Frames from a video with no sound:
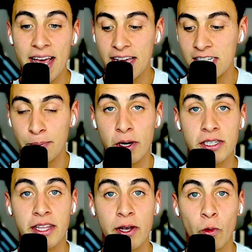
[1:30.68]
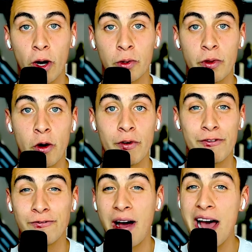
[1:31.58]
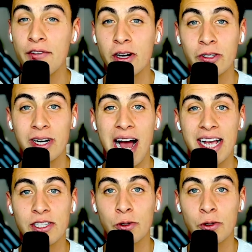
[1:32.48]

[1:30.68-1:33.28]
He's personally worked with over 500 high school